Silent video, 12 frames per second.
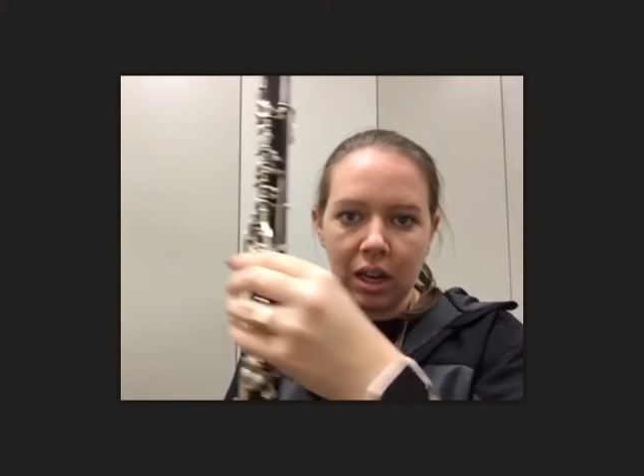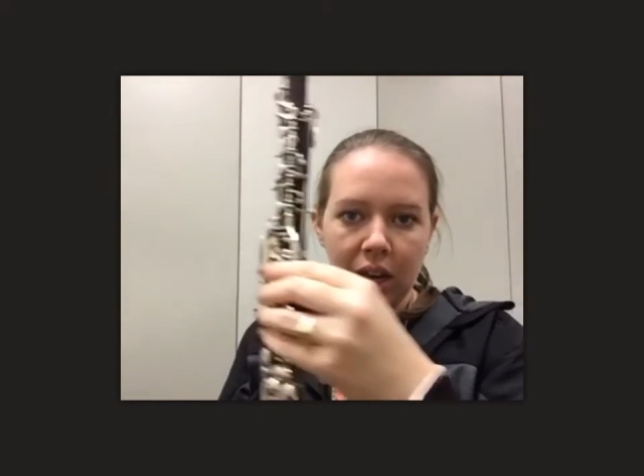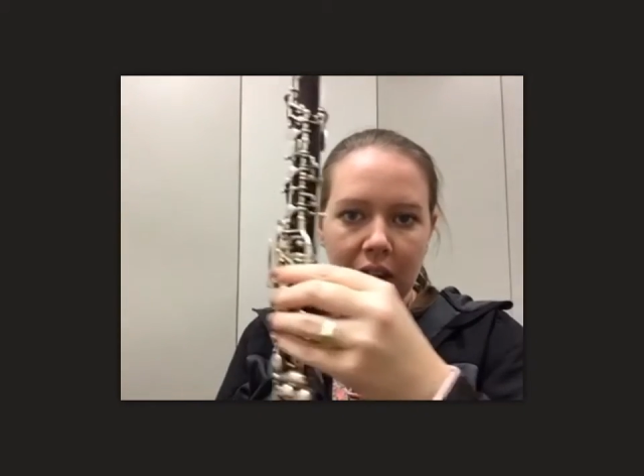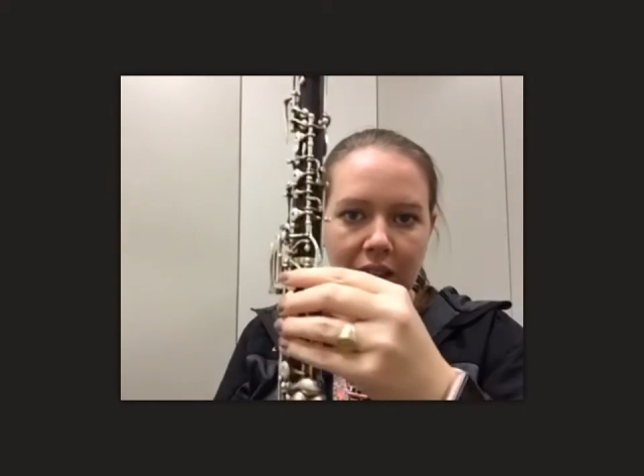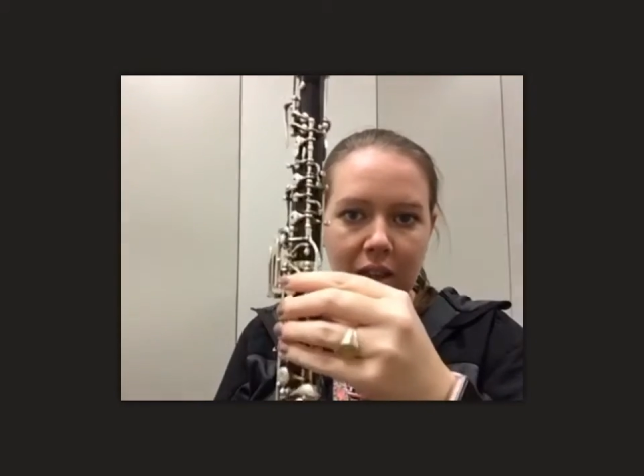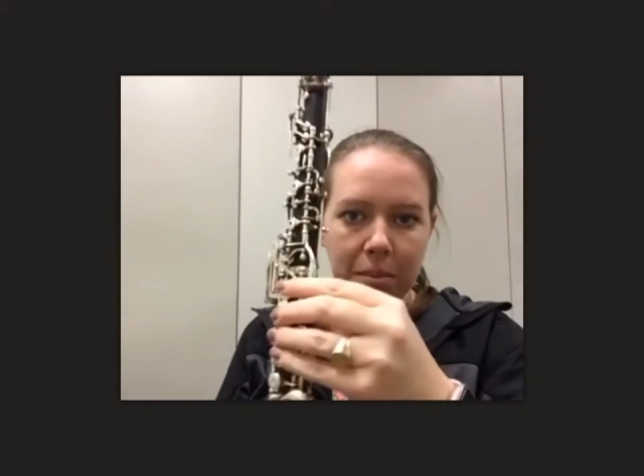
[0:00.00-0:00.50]

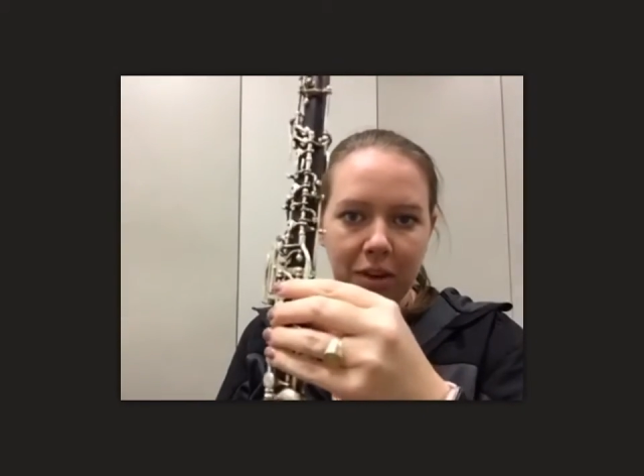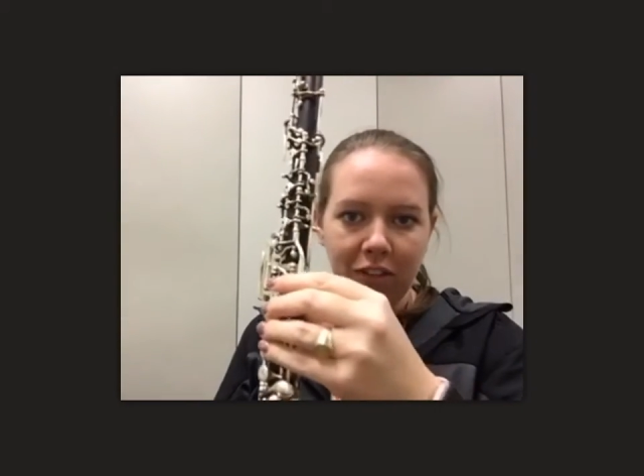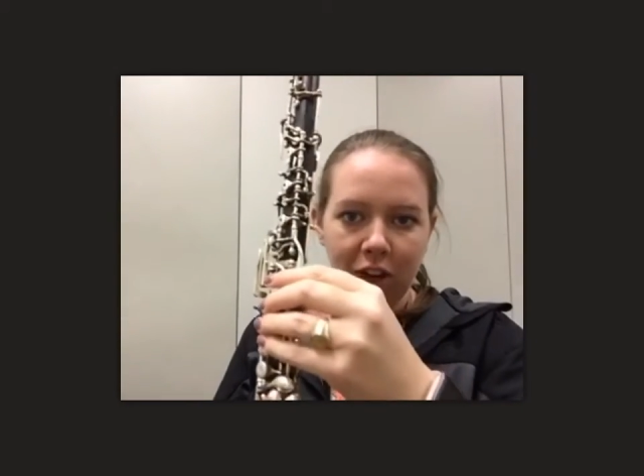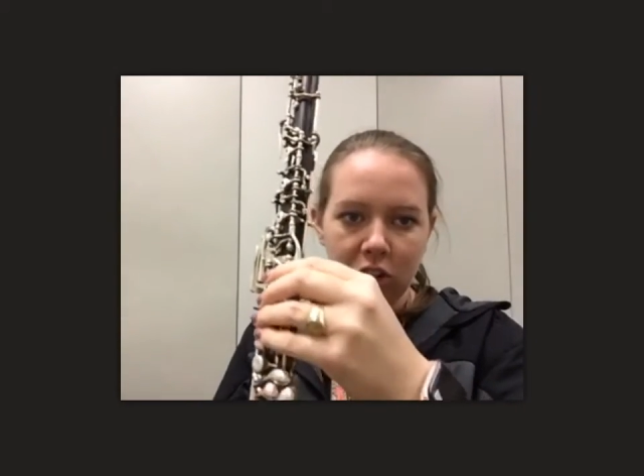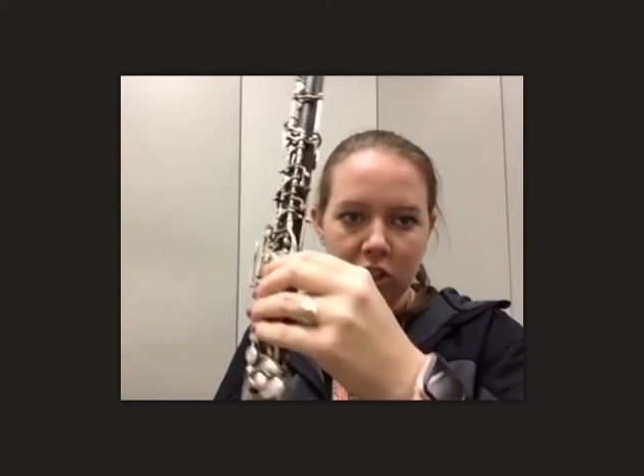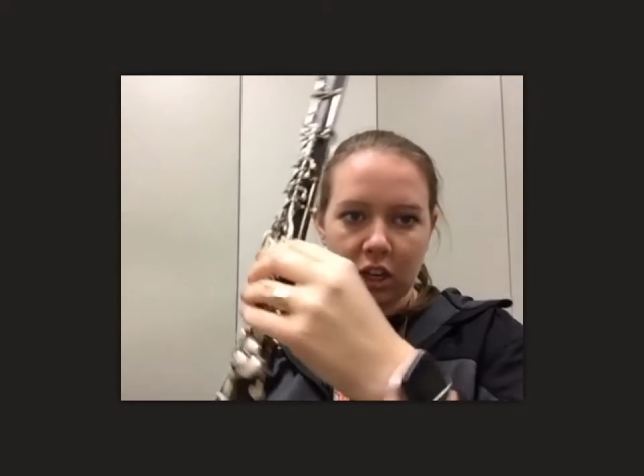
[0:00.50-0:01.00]
And then my
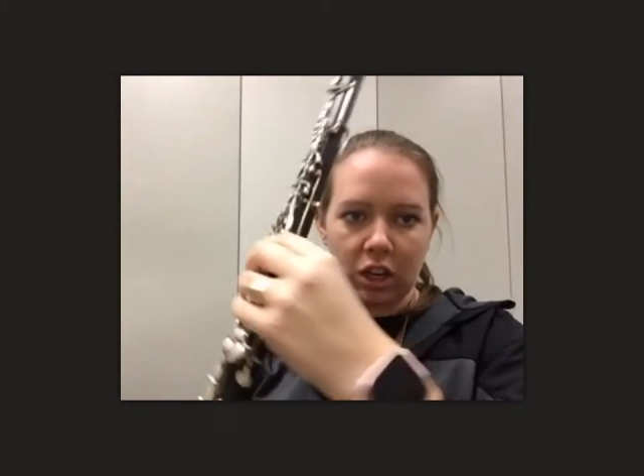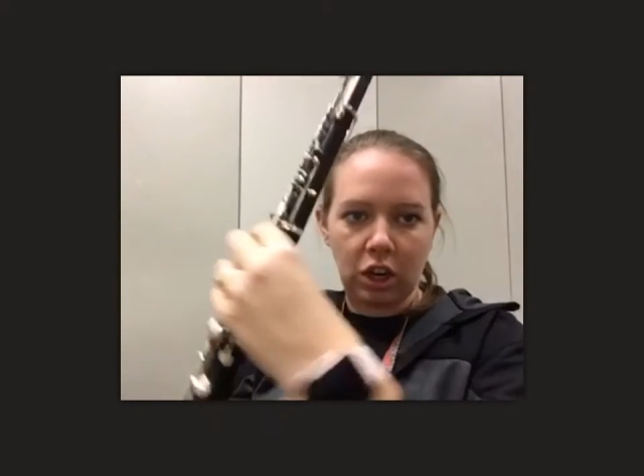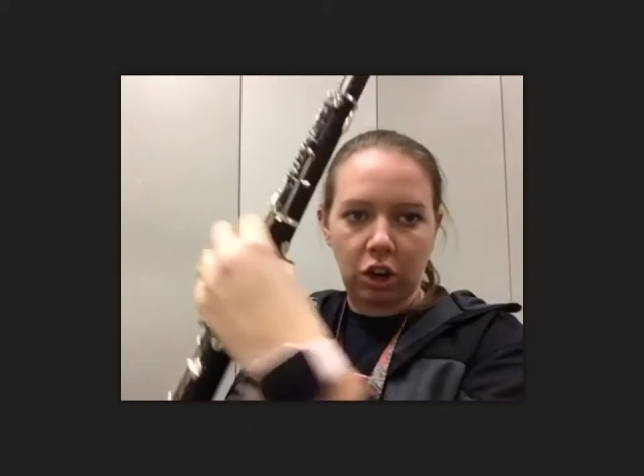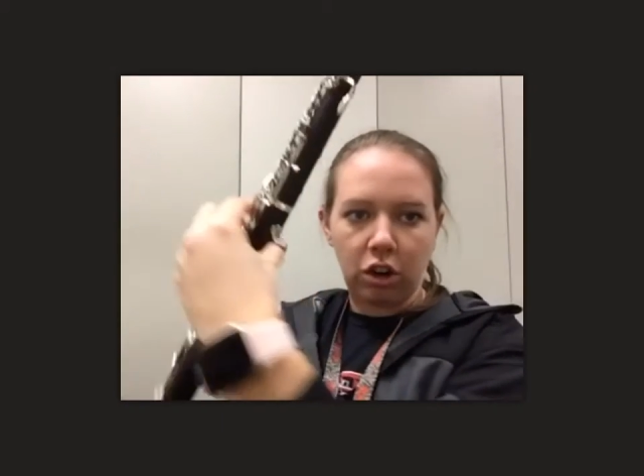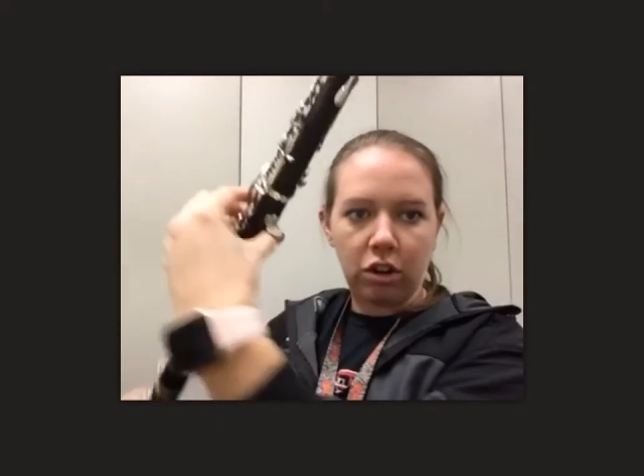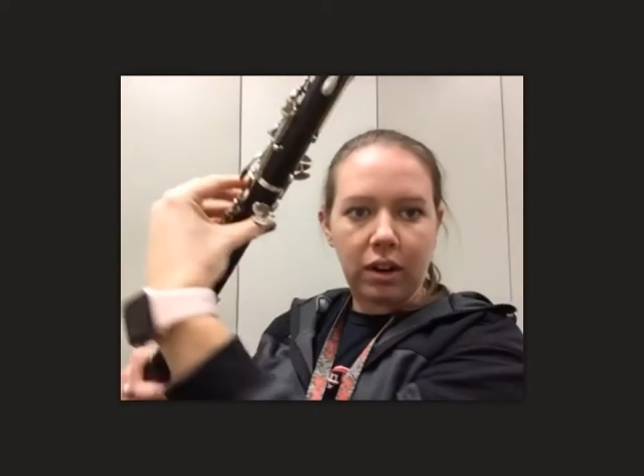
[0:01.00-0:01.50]
fingers are going to
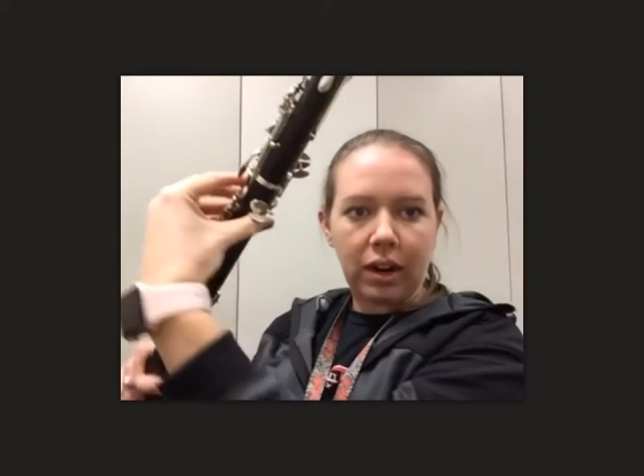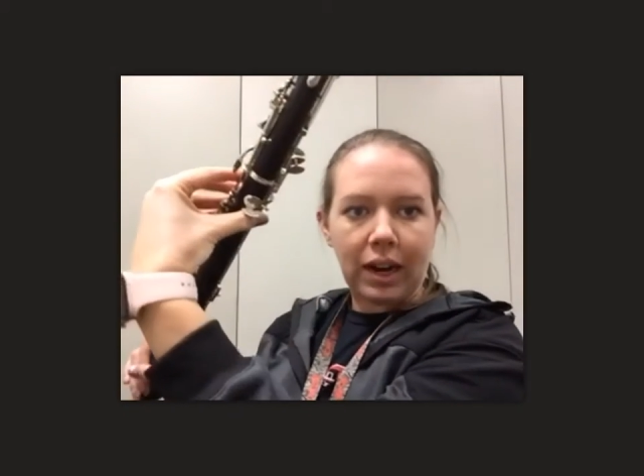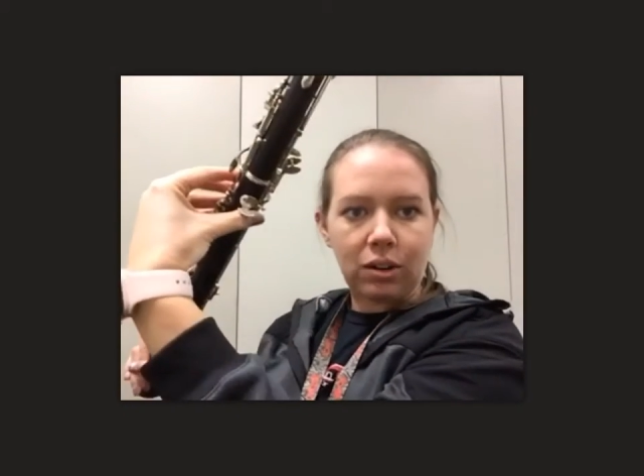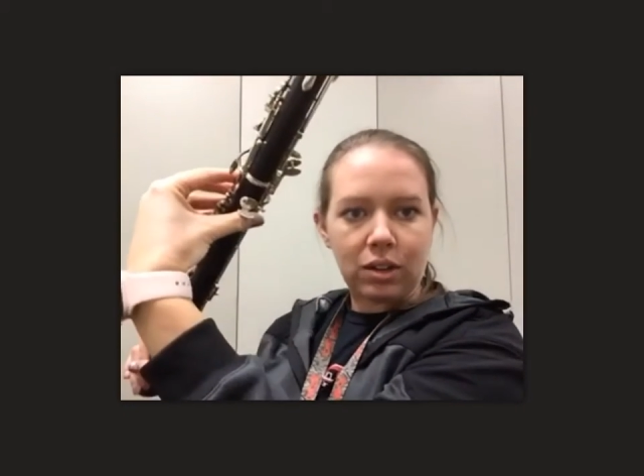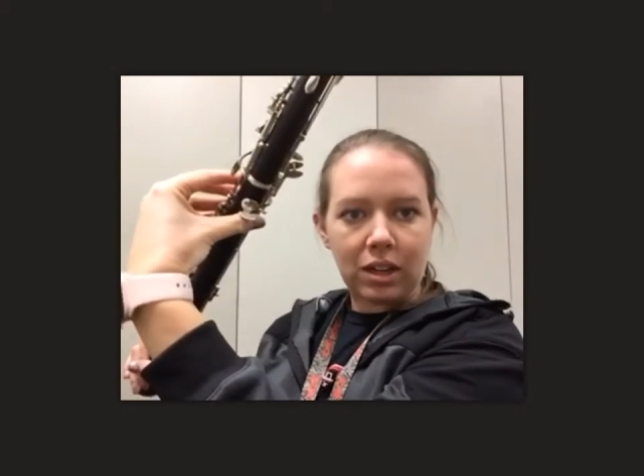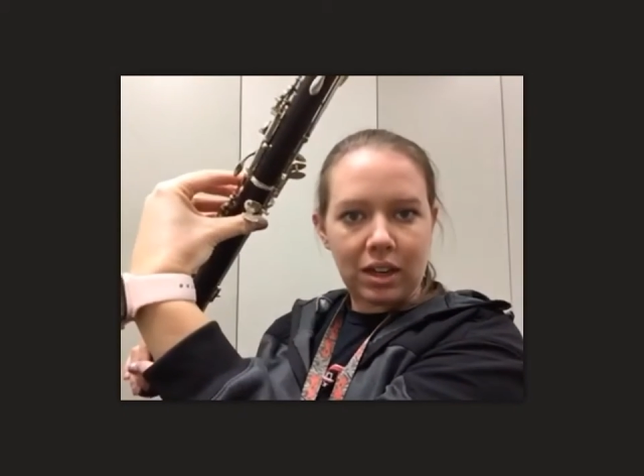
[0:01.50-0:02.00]
curl
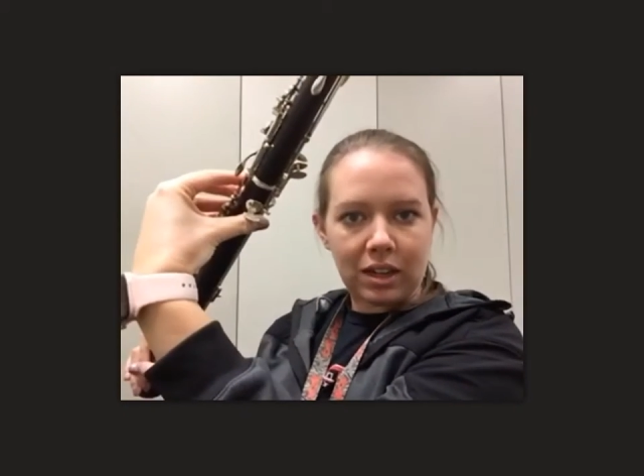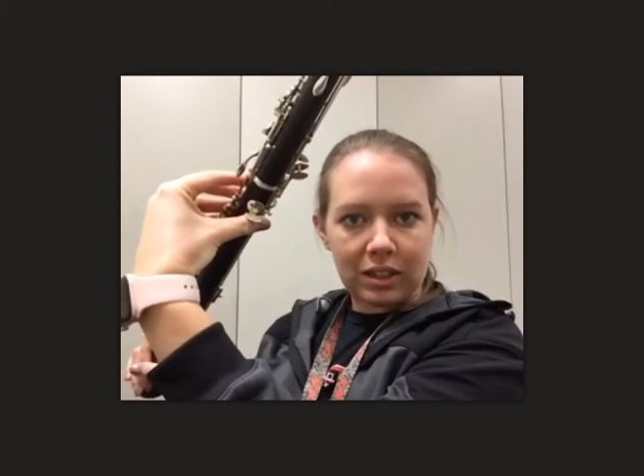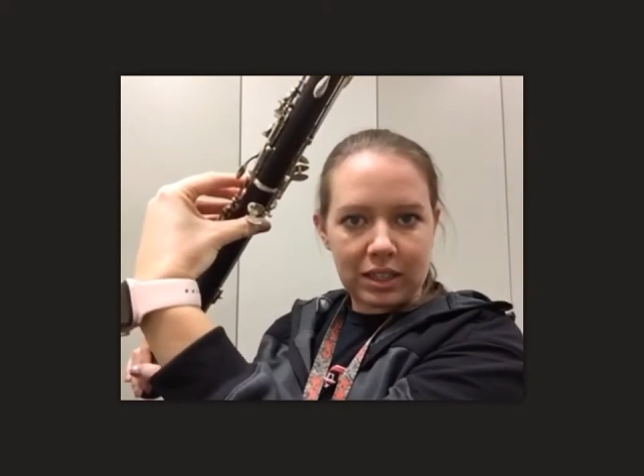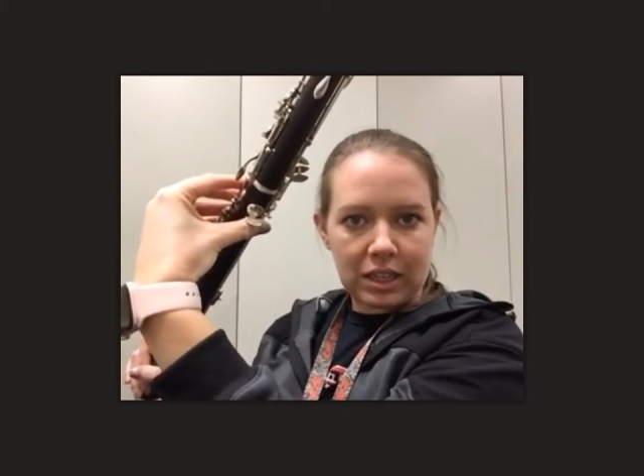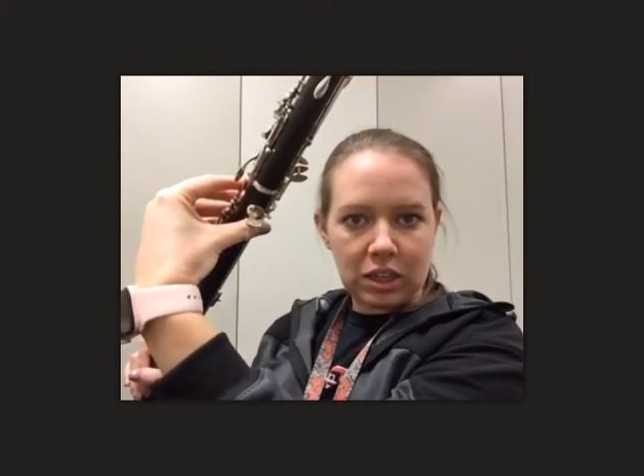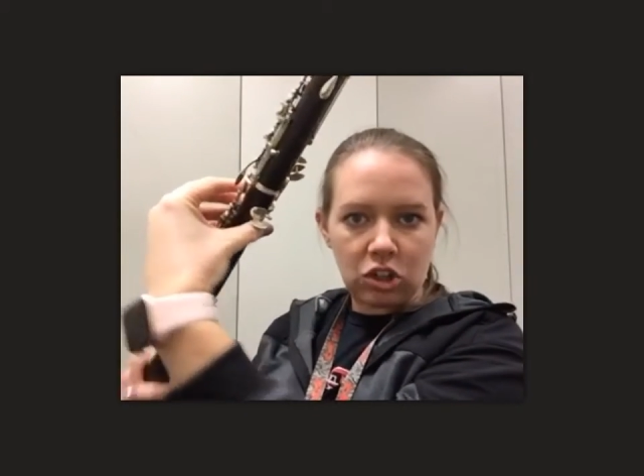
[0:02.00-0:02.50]
around in a
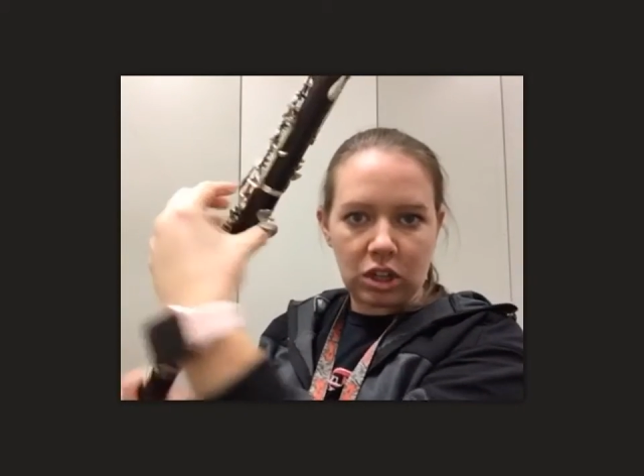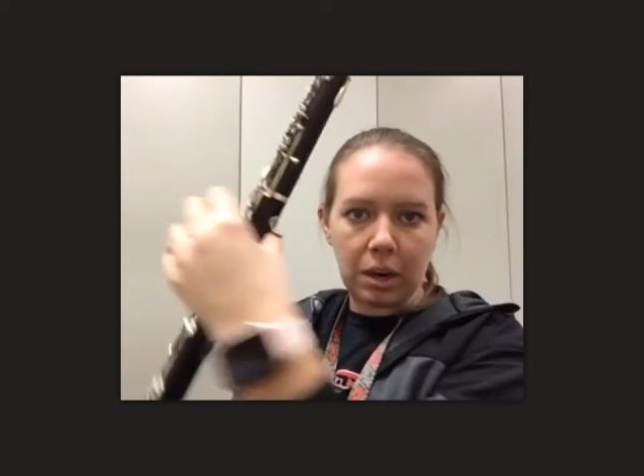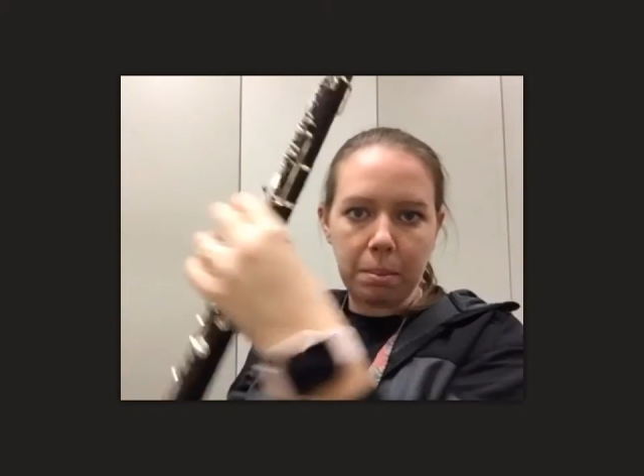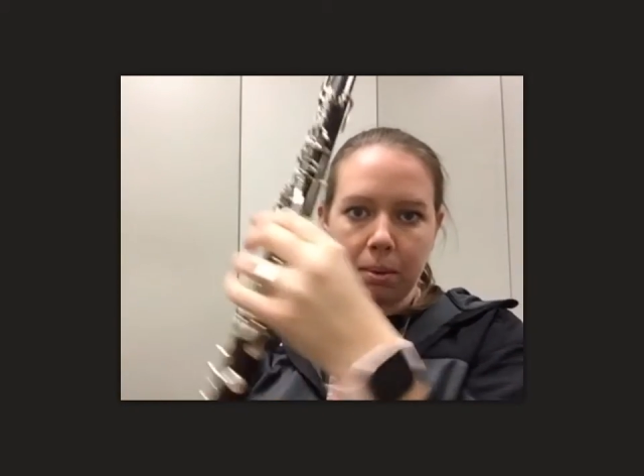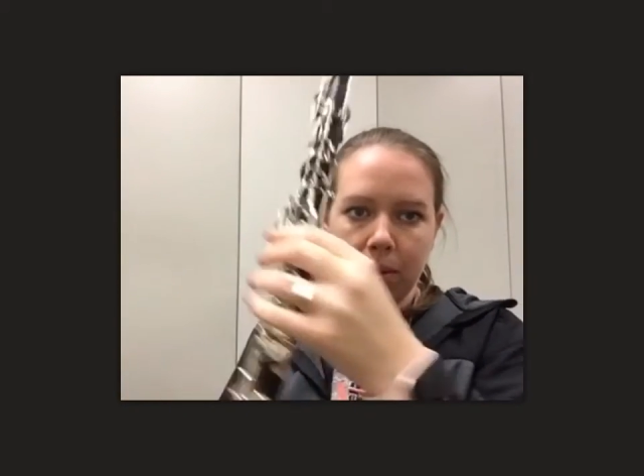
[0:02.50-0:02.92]
C shape